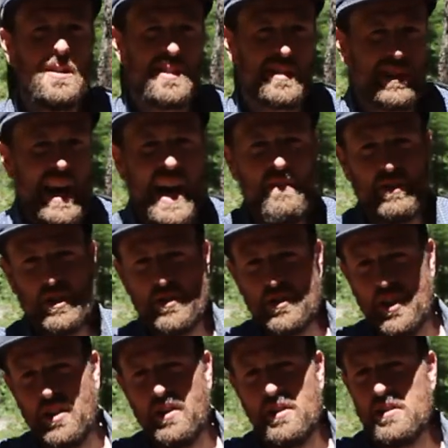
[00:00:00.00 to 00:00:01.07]

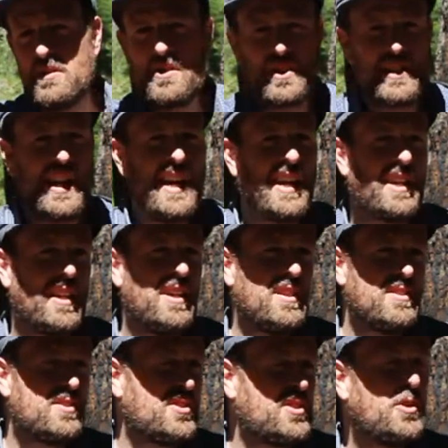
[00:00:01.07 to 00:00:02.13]
Scavengers take
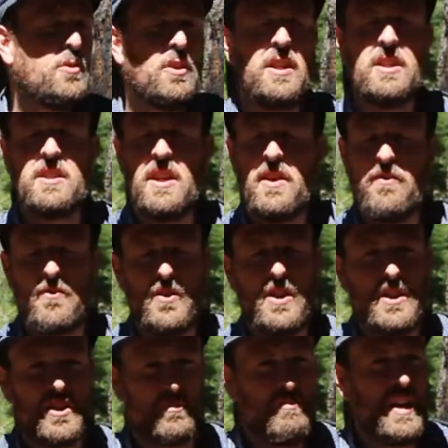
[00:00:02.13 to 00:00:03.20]
us to a
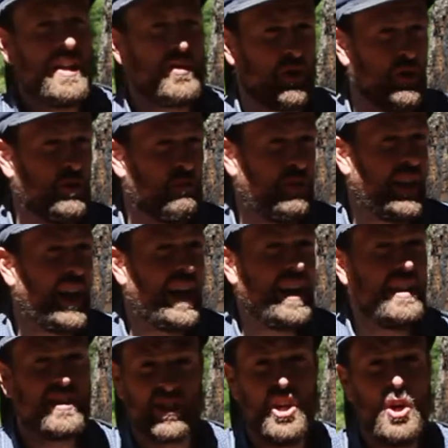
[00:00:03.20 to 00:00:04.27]
different mental
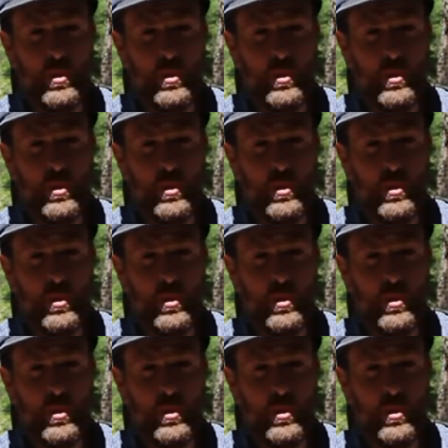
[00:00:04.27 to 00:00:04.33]
place